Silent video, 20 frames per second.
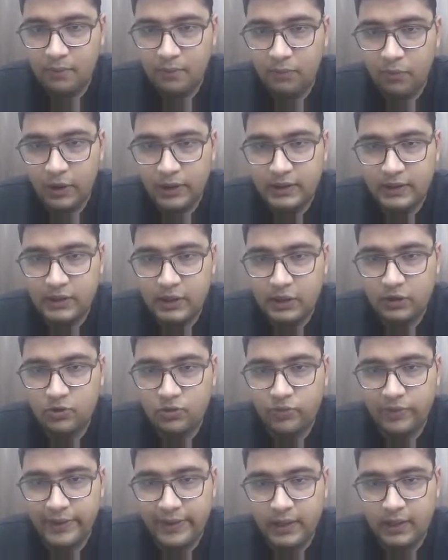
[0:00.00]
pointer to
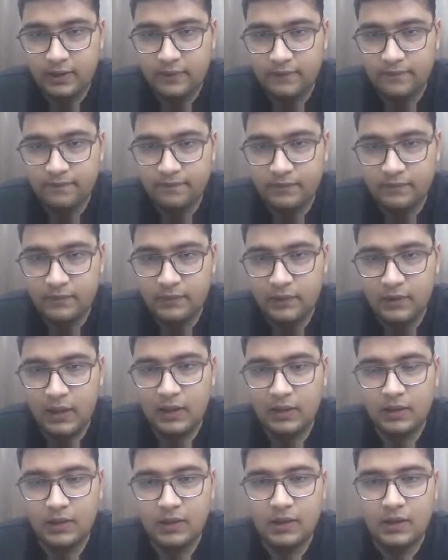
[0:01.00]
20,
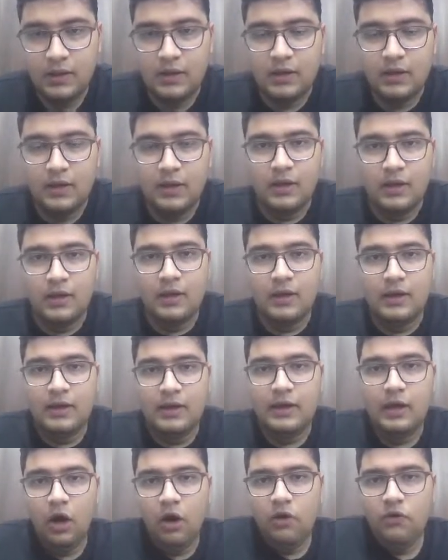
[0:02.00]
right?
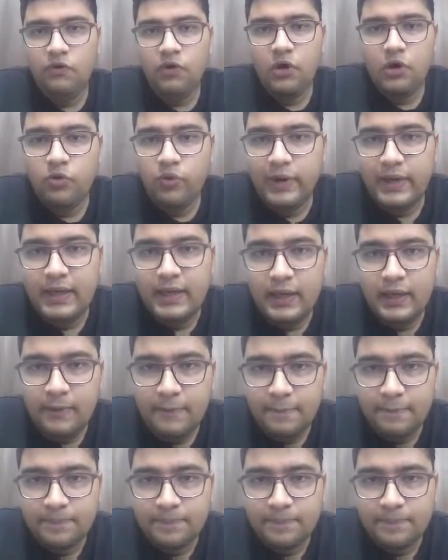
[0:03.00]
Now for 20